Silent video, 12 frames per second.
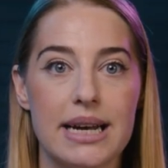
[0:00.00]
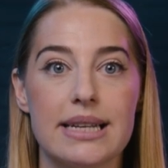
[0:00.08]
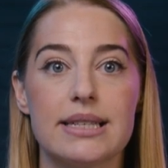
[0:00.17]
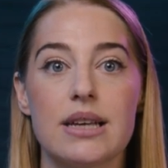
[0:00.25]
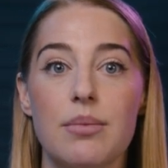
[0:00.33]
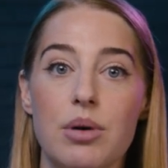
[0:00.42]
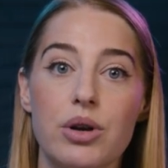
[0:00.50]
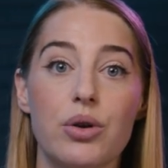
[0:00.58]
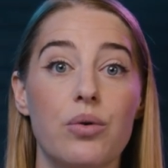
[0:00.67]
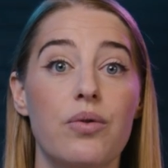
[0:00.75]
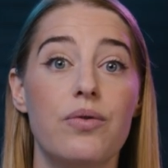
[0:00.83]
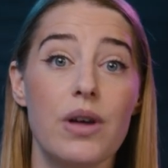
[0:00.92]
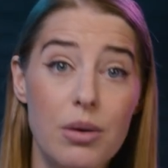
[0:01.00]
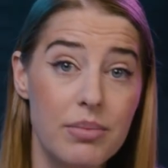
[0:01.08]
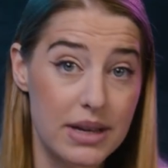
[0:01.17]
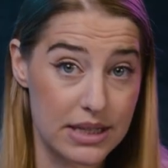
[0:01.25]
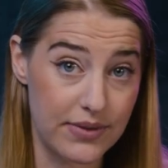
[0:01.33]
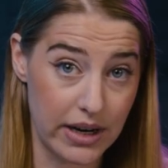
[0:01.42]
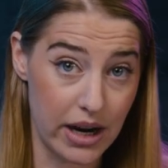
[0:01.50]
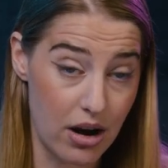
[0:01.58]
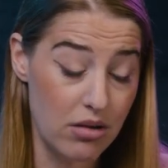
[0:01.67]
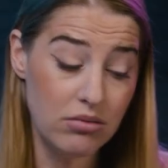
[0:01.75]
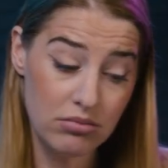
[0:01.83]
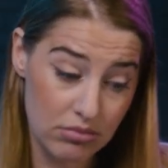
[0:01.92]
And as someone who filmed this
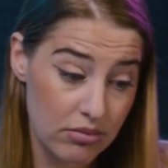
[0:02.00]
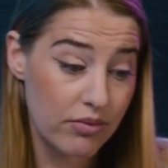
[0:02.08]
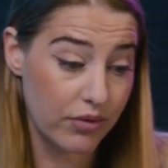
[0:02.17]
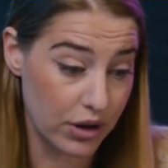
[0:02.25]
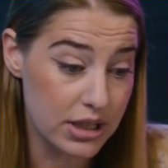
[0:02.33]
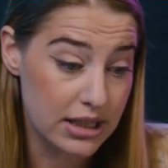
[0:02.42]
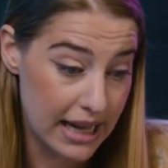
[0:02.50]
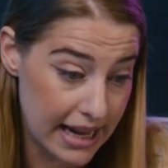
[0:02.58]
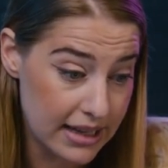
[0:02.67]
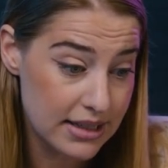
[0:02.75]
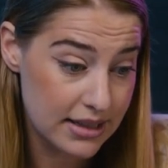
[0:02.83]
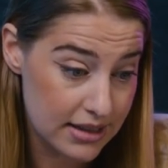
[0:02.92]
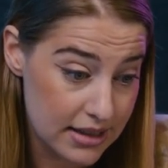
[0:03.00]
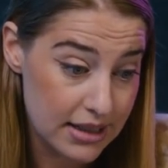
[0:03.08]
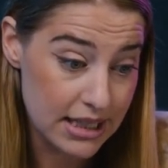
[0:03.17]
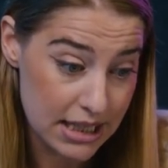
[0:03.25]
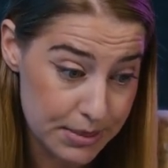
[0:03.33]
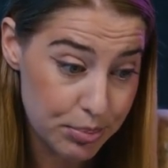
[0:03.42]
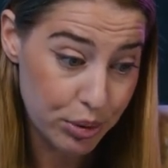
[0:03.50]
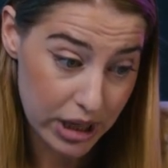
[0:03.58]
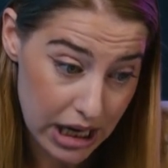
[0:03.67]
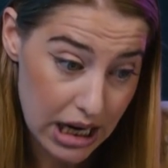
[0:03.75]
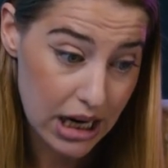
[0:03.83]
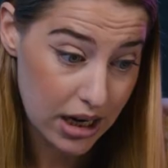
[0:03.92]
video, first glance, this is
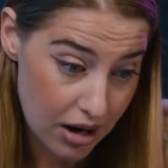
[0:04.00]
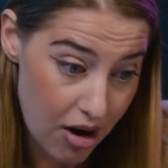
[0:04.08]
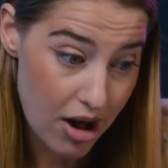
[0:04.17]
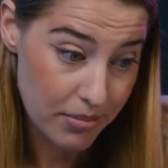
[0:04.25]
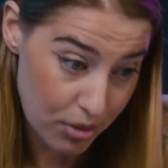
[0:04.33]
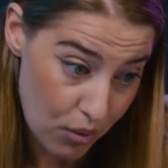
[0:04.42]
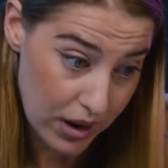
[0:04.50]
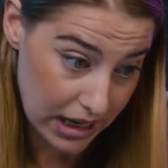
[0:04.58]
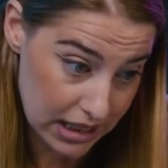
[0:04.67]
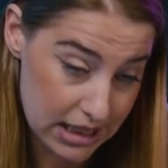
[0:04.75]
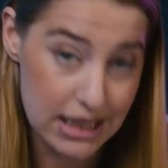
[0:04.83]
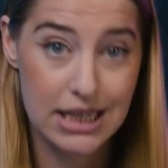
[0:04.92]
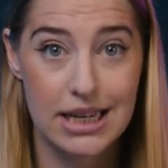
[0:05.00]
pretty on point.